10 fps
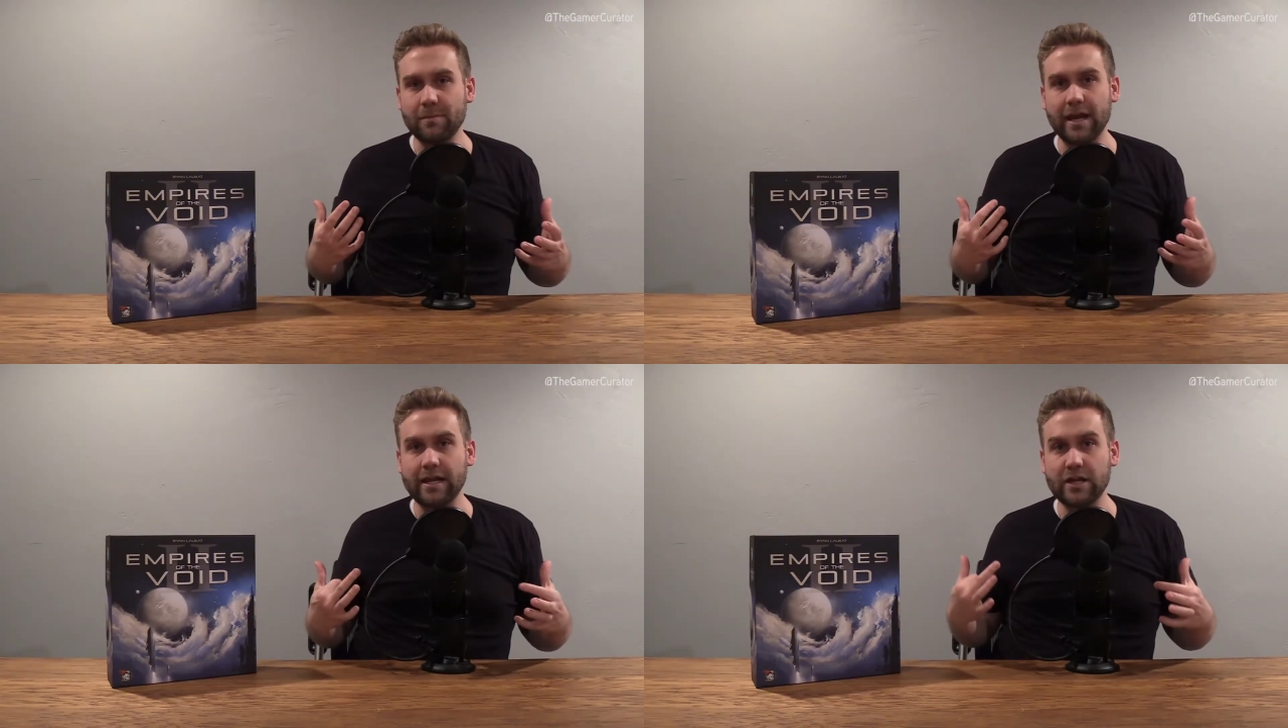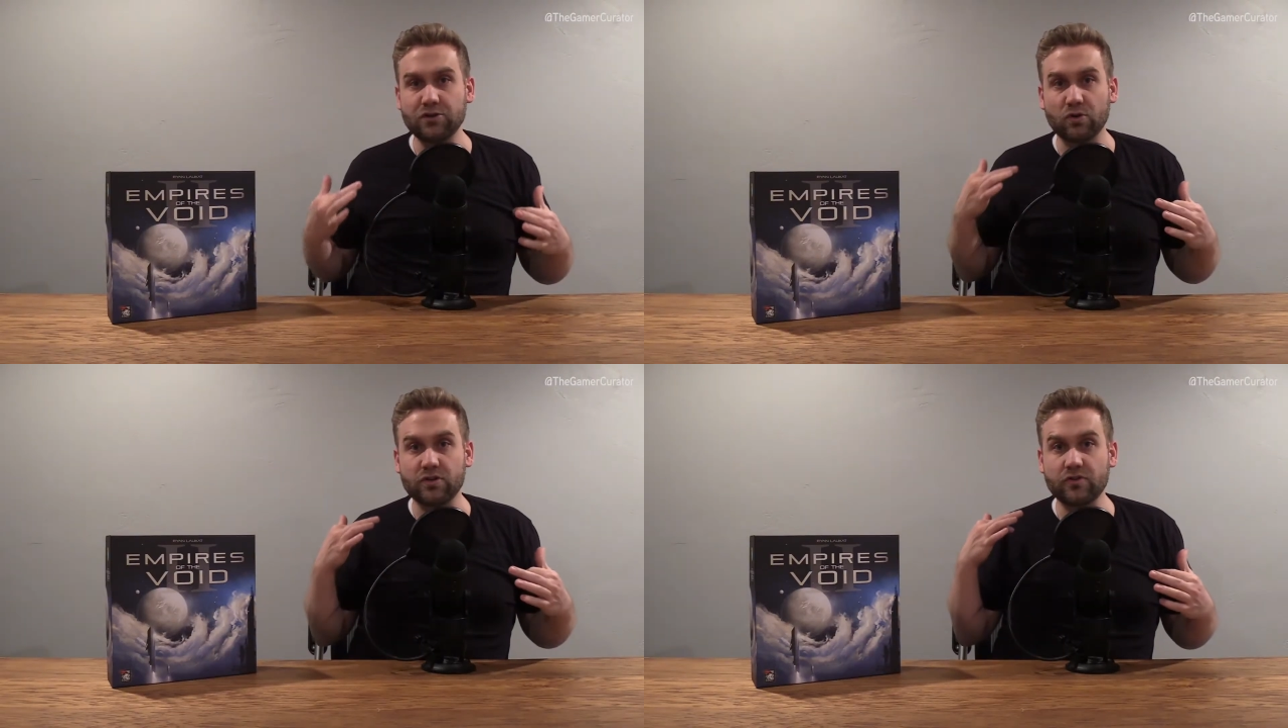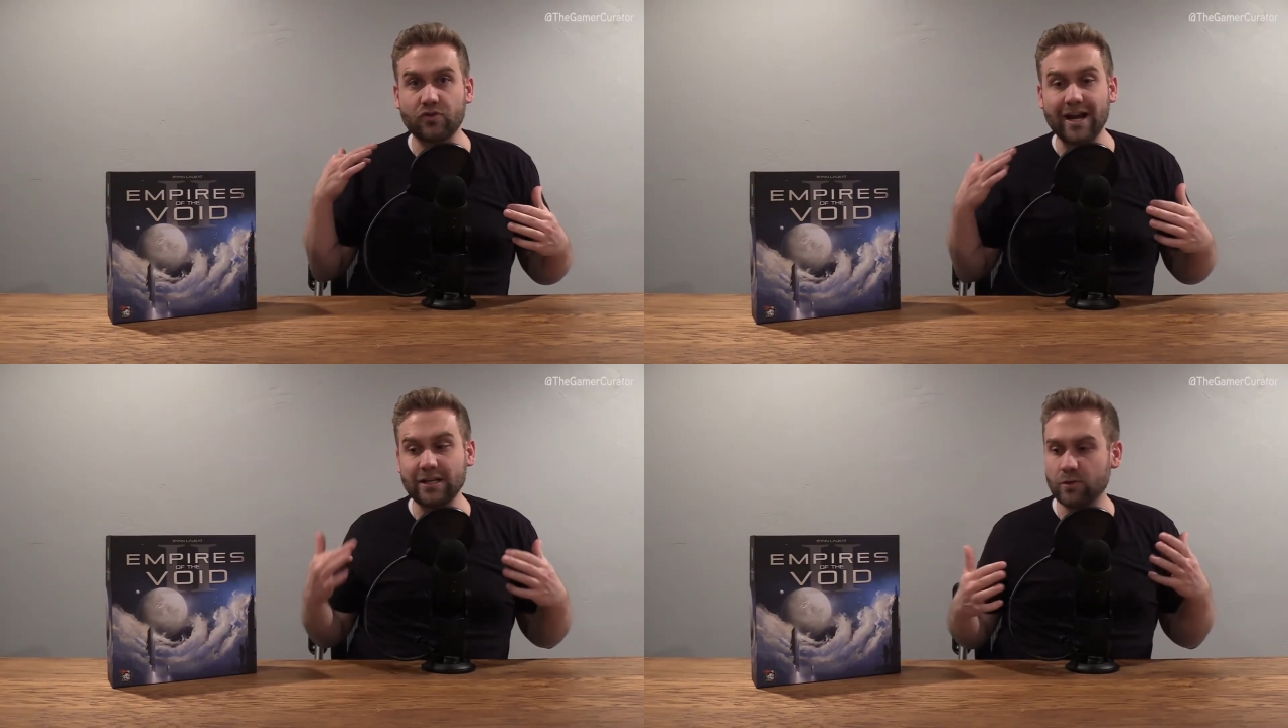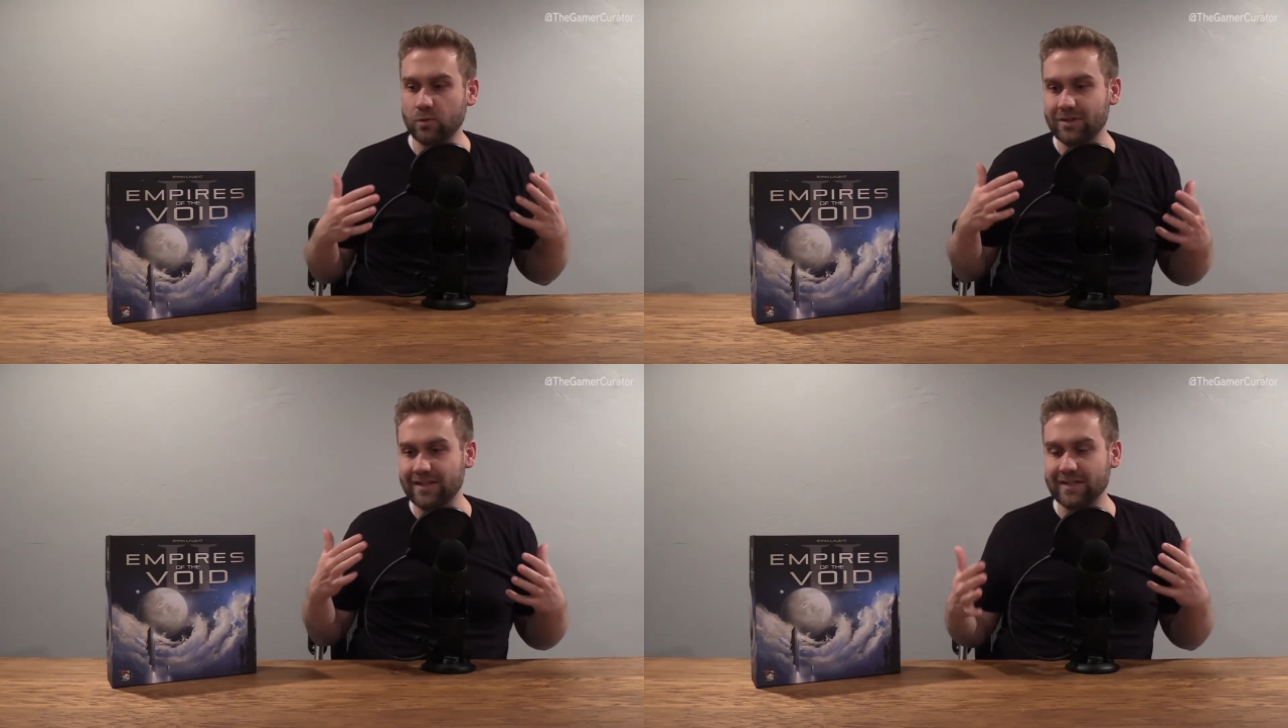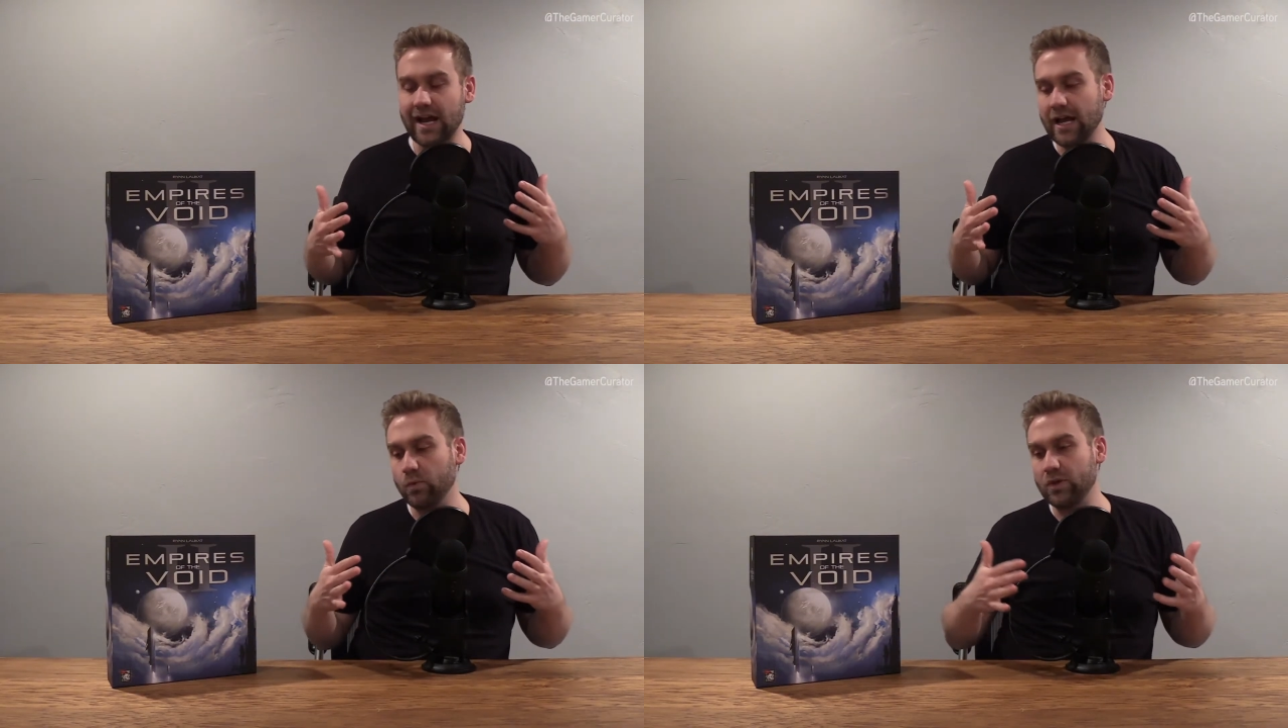making as you're trying to
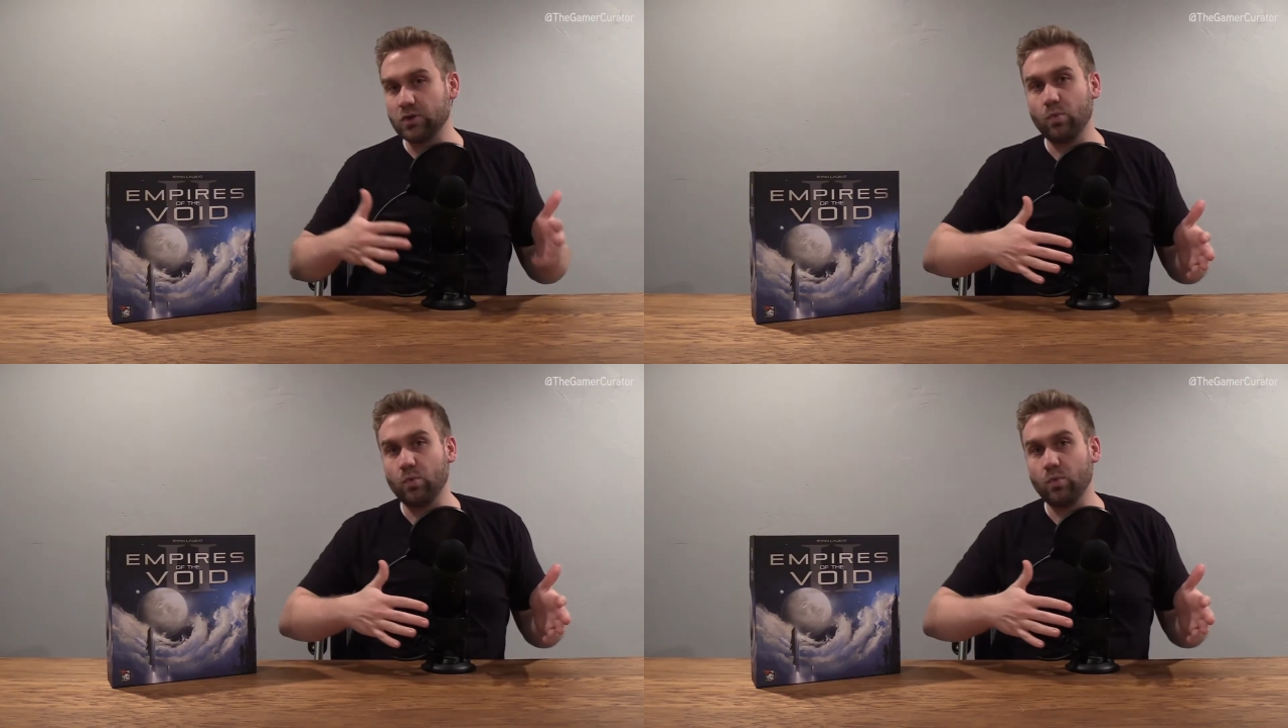decide which